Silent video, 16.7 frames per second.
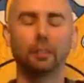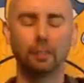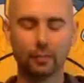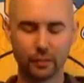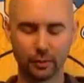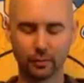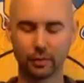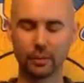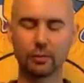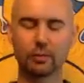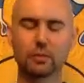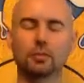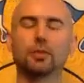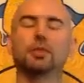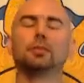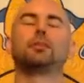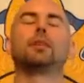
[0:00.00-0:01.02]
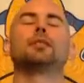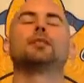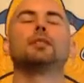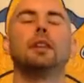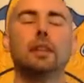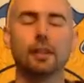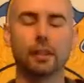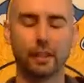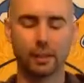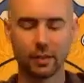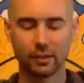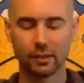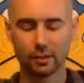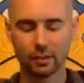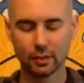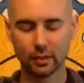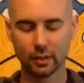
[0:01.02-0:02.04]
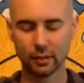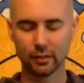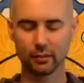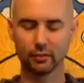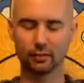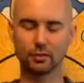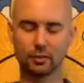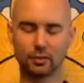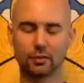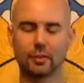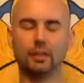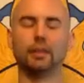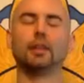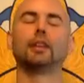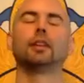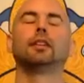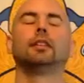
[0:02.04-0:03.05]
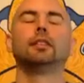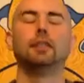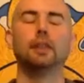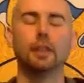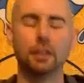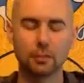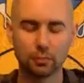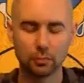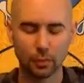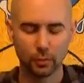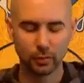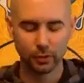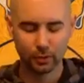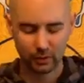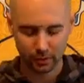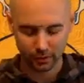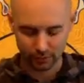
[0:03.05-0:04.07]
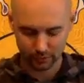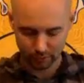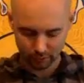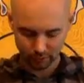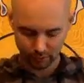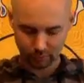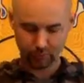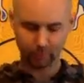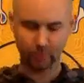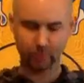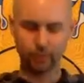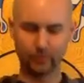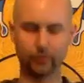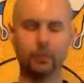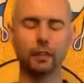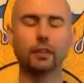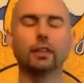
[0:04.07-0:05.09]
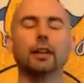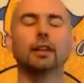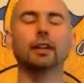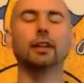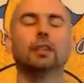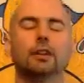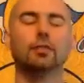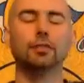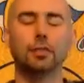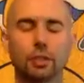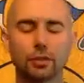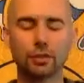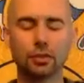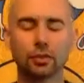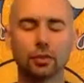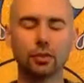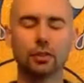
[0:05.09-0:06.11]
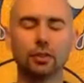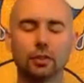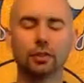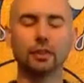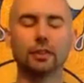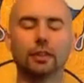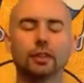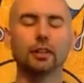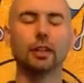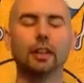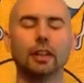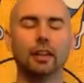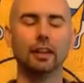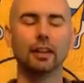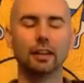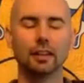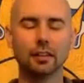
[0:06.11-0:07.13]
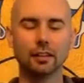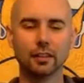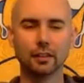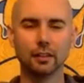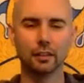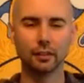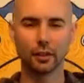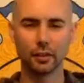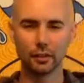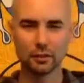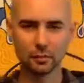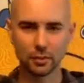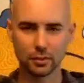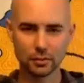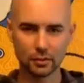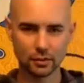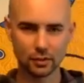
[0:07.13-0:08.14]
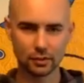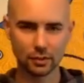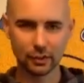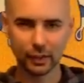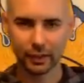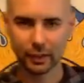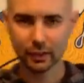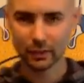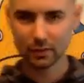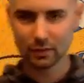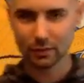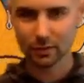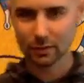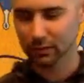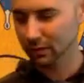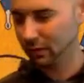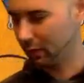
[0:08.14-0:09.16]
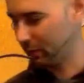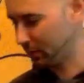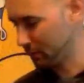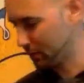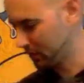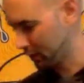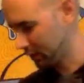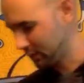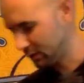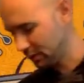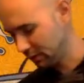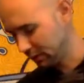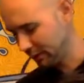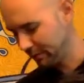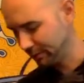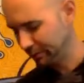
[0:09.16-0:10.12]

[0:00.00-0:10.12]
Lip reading: it becomes more spontaneous, and like each moment there's a letting go of control, and the large muscles in the legs almost start to